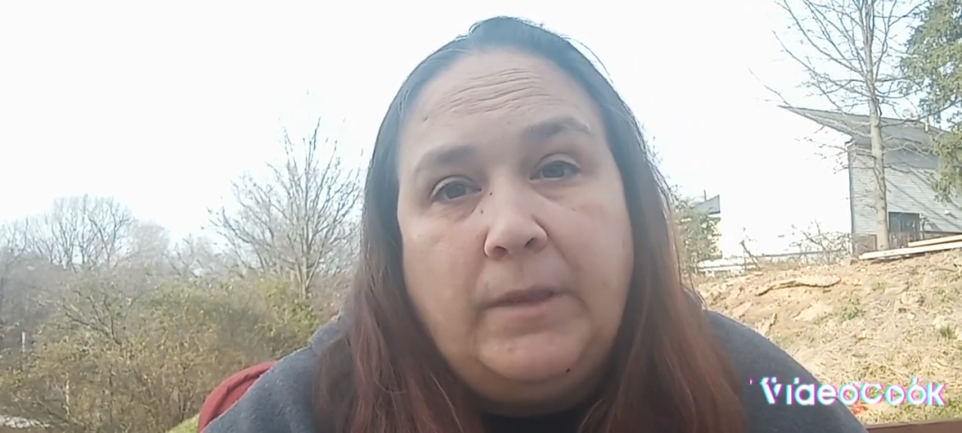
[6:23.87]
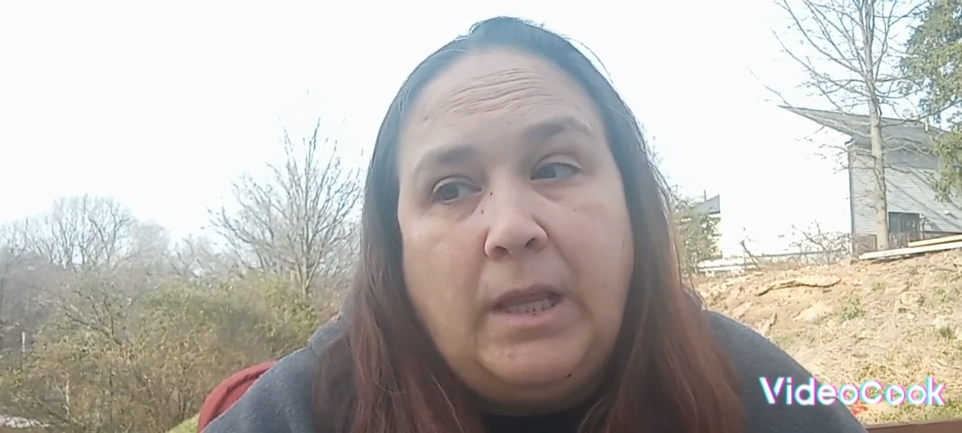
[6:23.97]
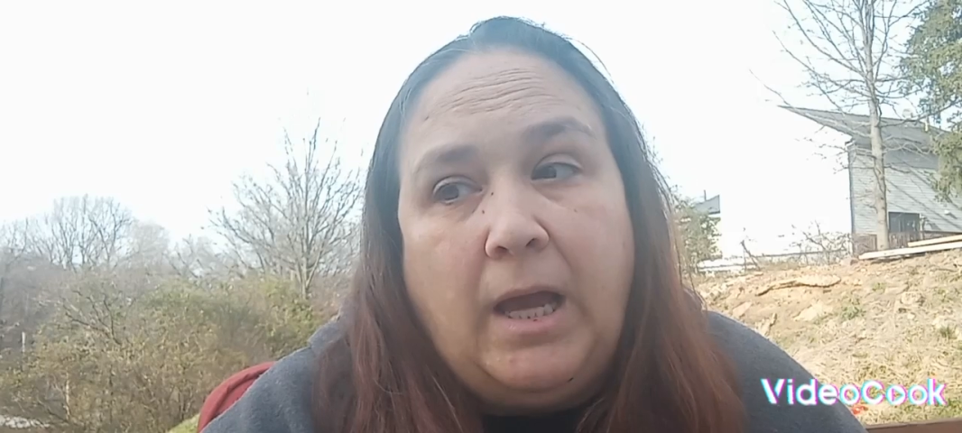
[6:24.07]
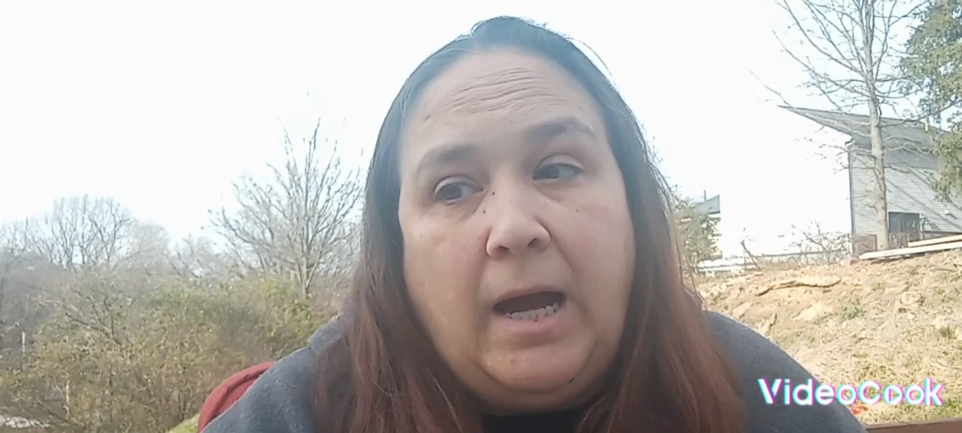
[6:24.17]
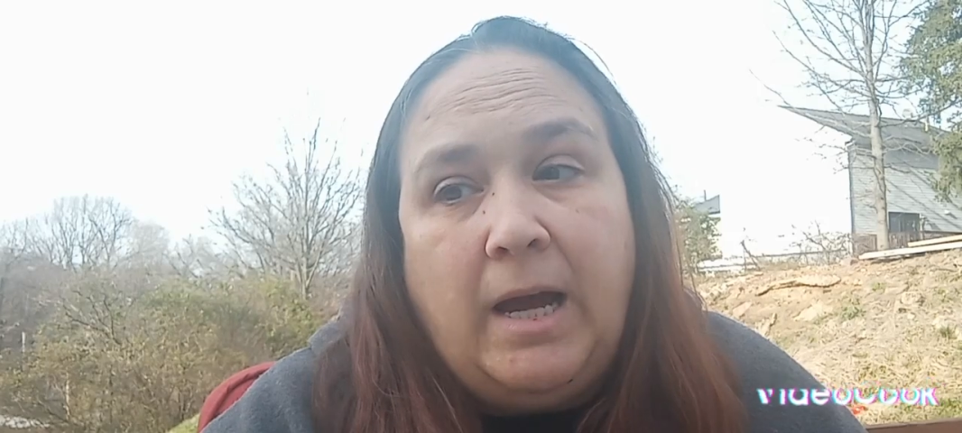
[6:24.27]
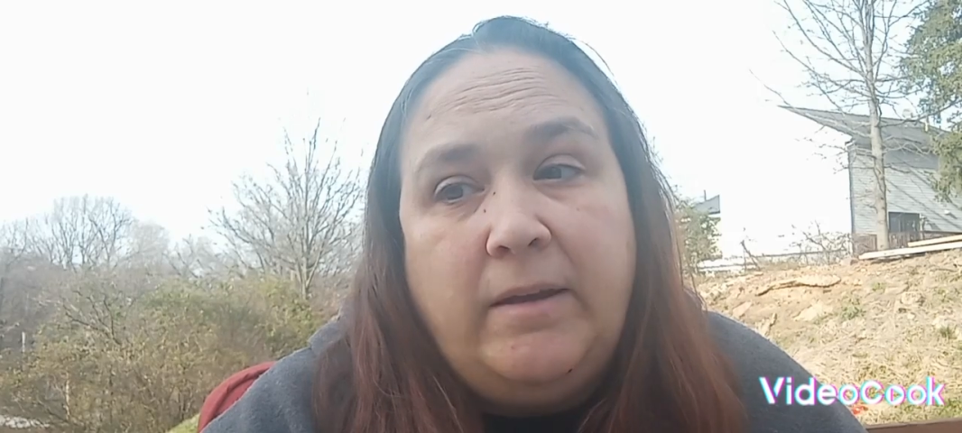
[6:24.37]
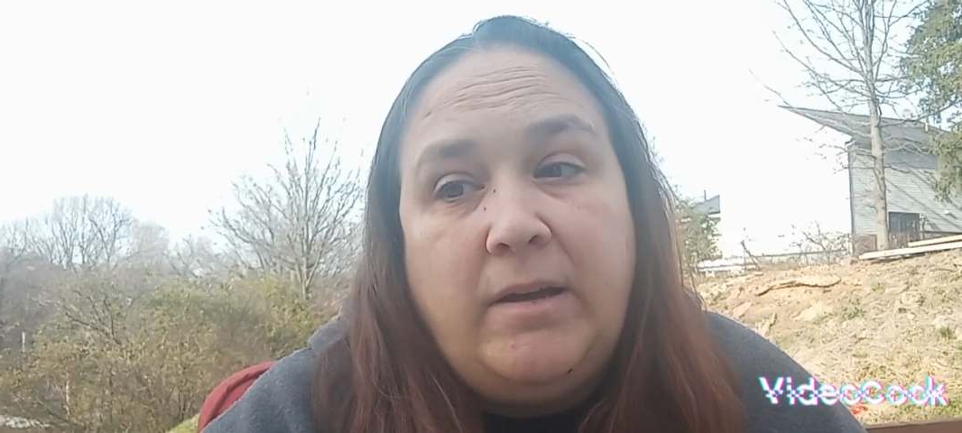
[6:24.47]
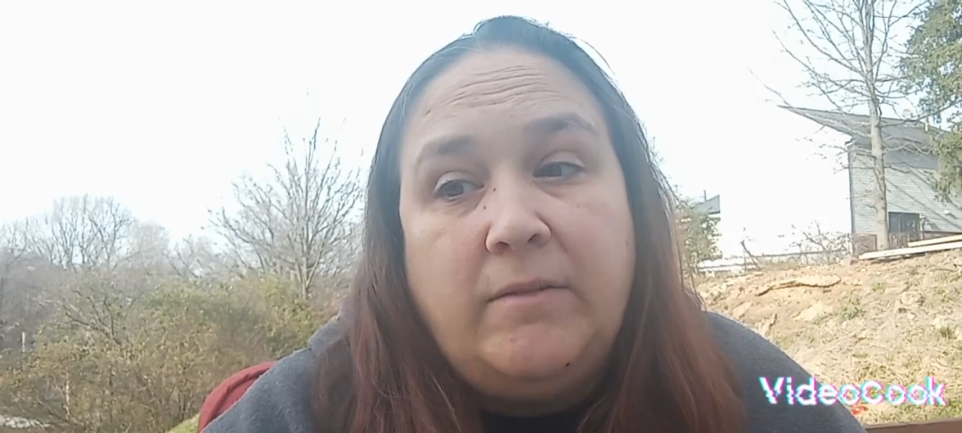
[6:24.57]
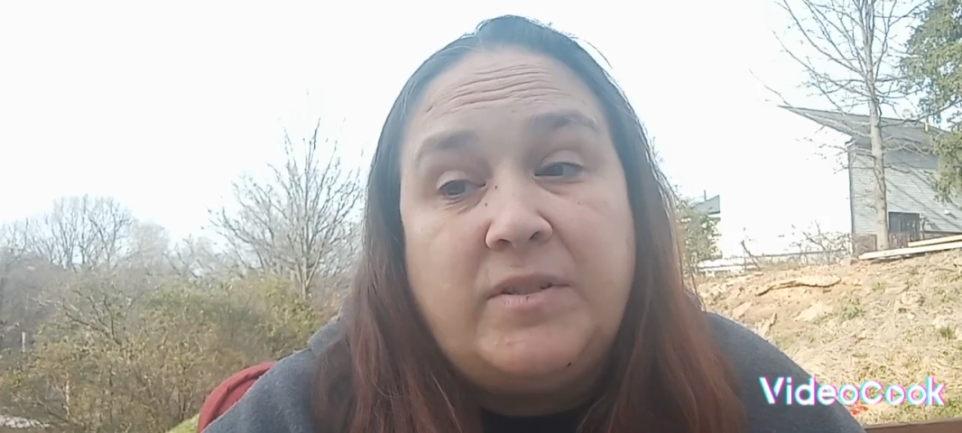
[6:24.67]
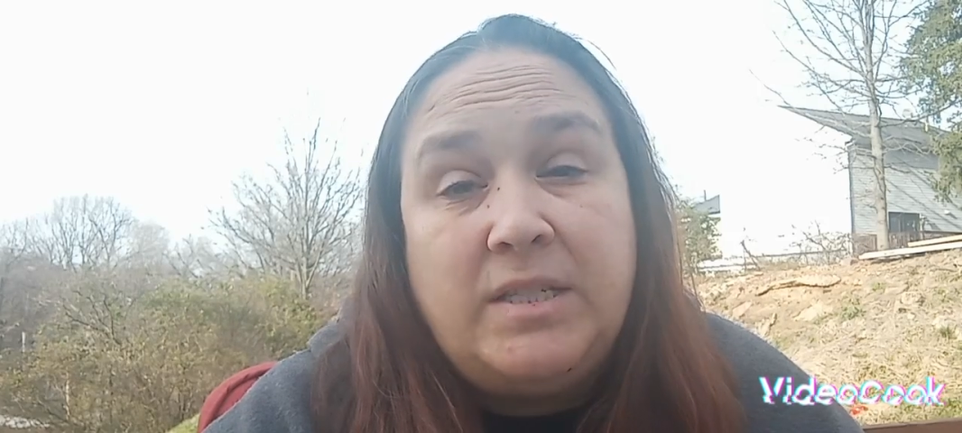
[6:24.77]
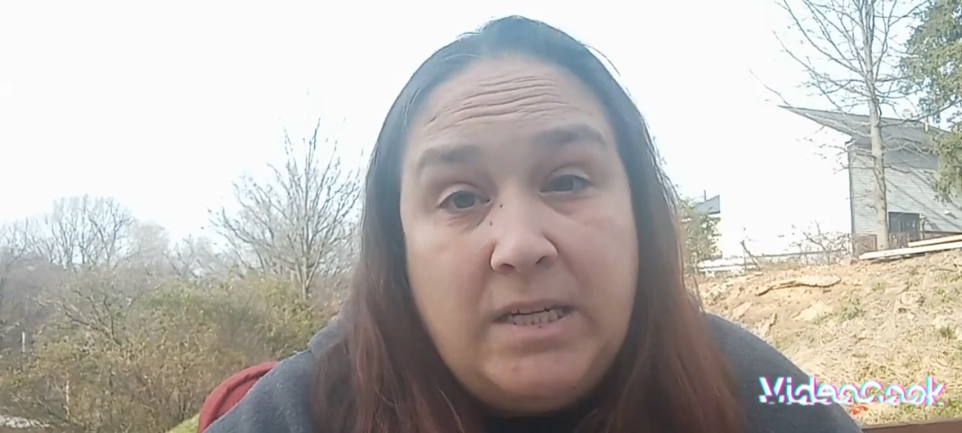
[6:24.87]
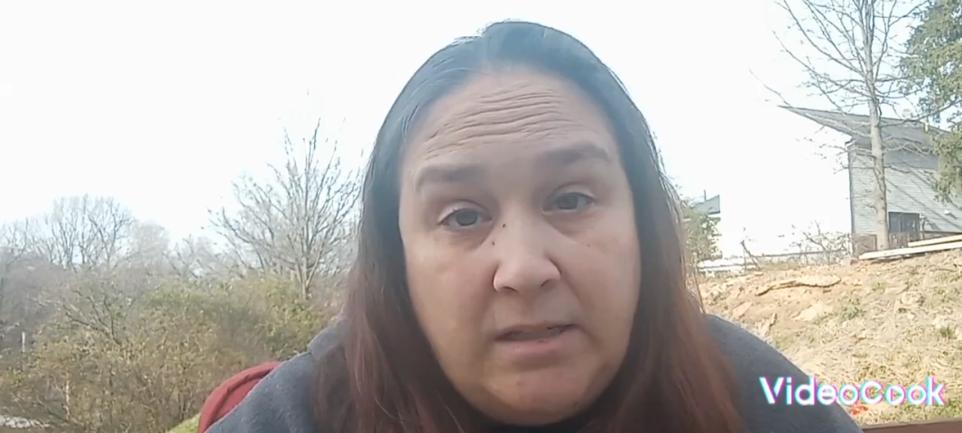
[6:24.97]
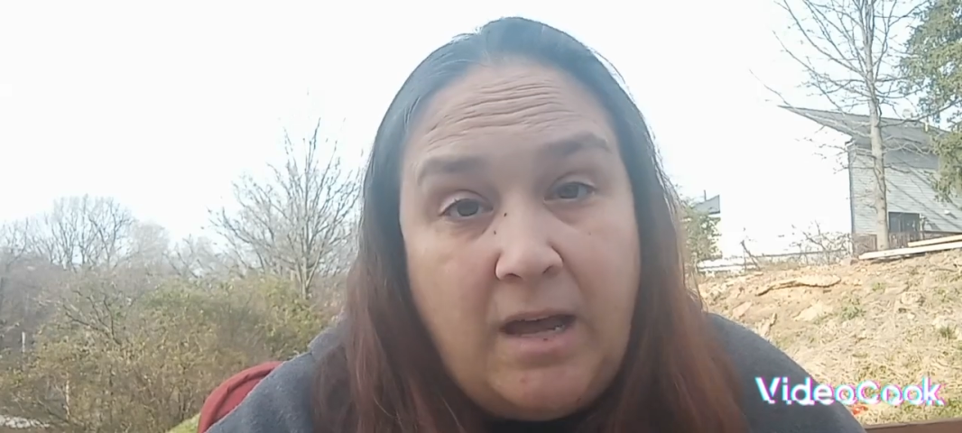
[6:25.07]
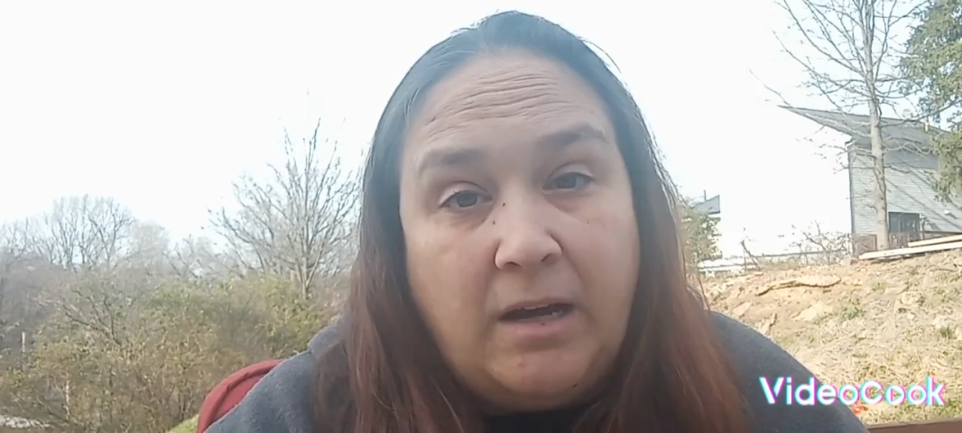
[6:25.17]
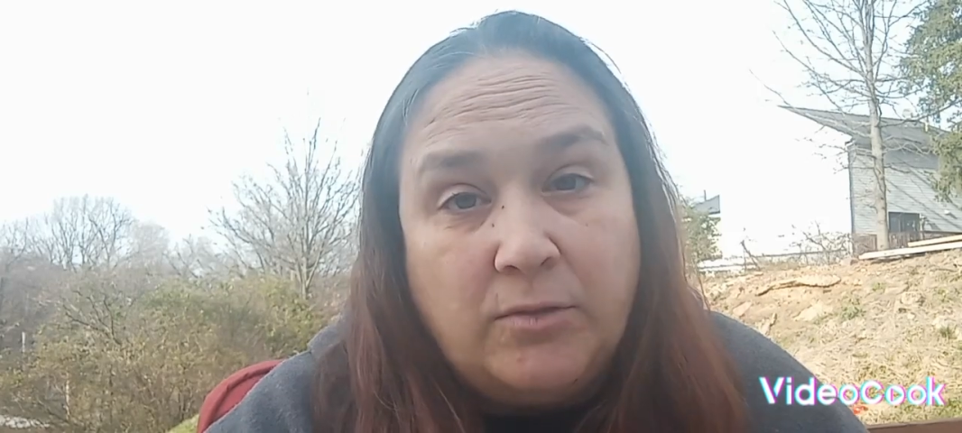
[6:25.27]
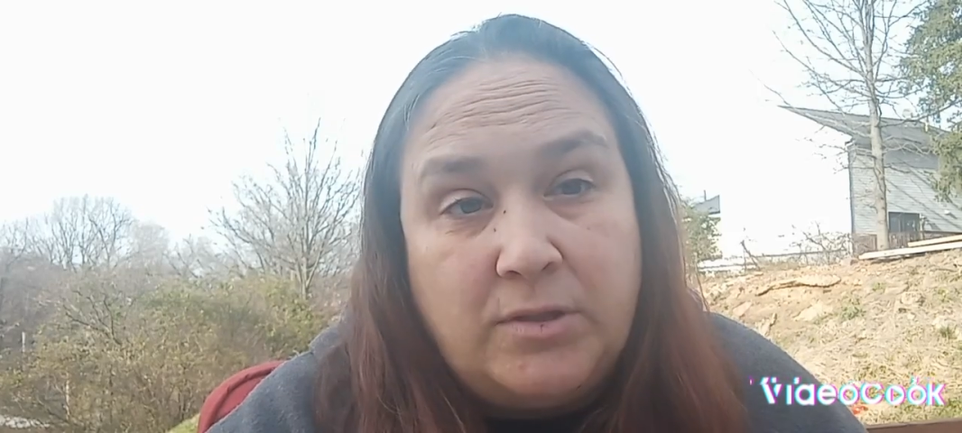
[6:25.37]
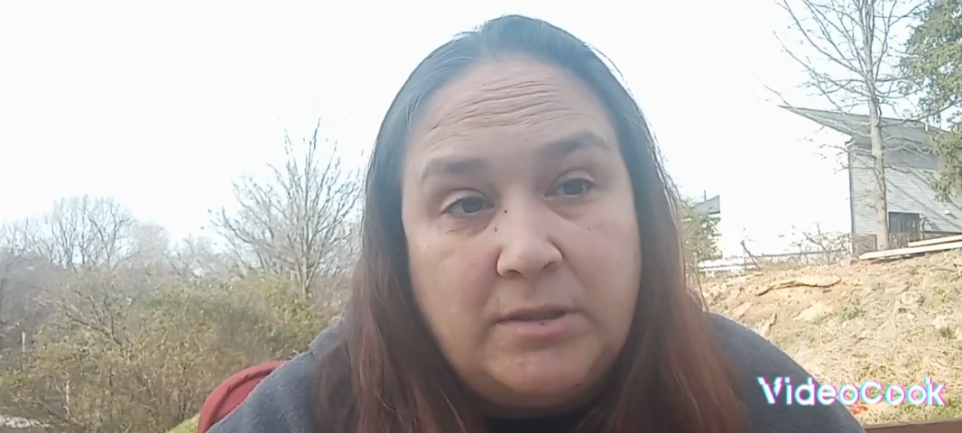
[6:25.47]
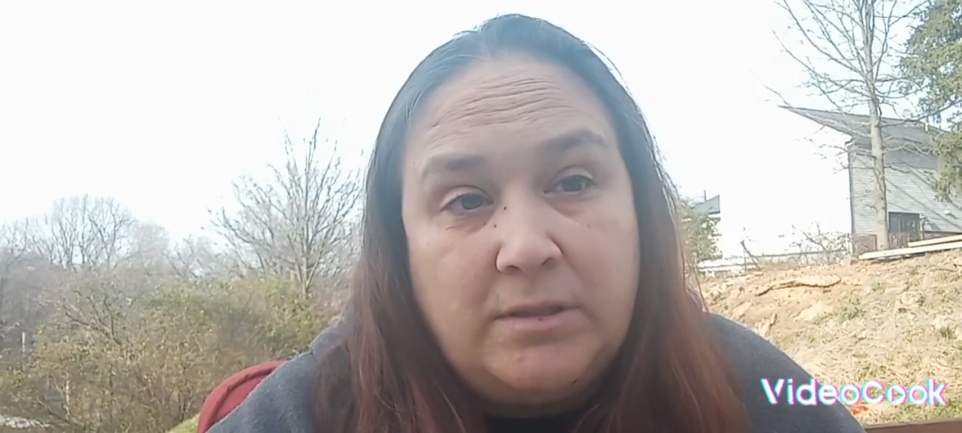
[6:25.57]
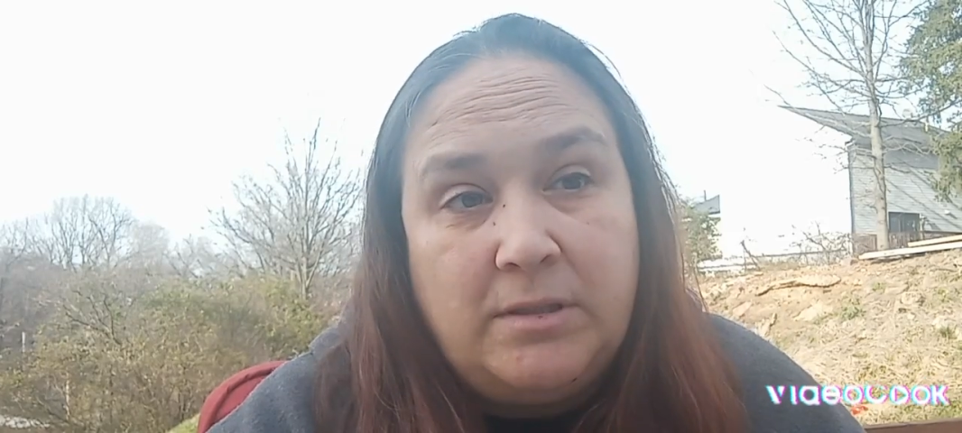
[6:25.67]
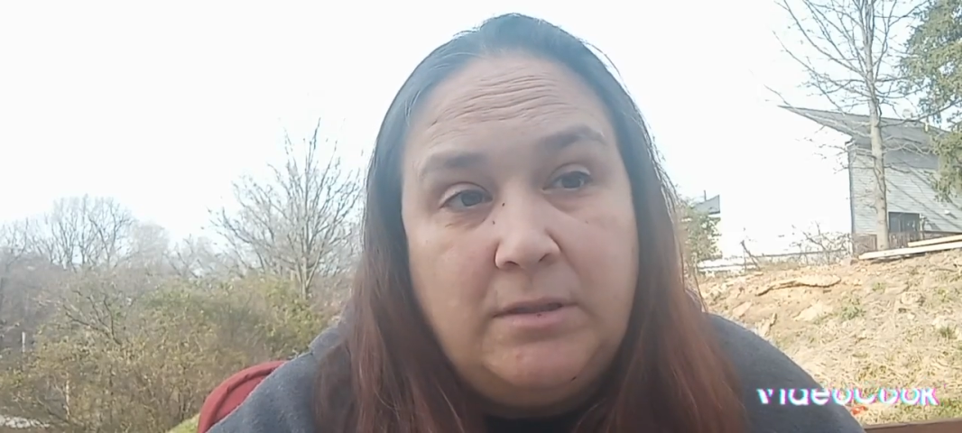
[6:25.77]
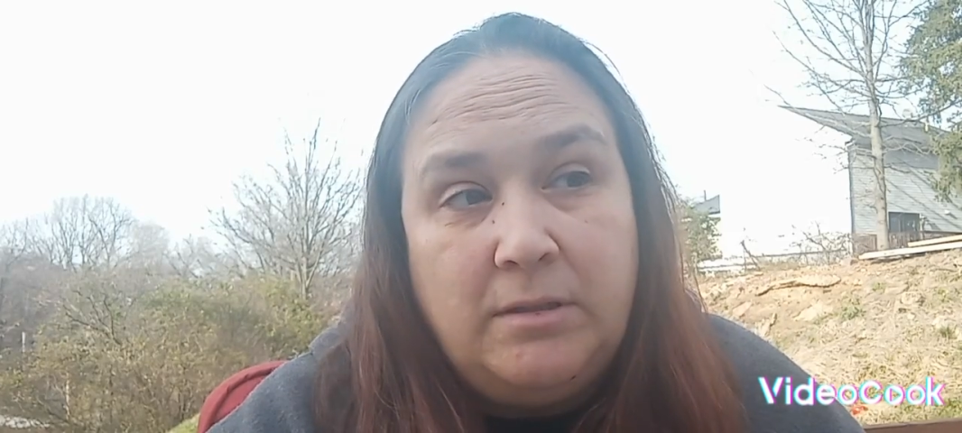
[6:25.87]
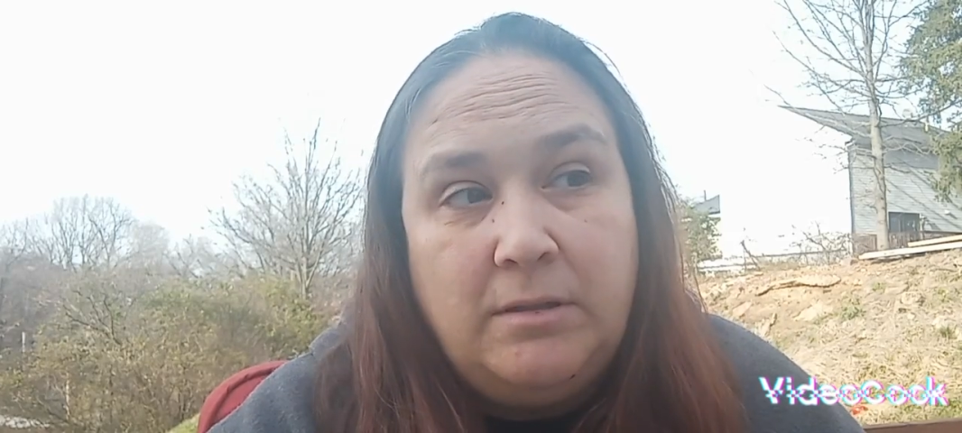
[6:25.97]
I have seen houses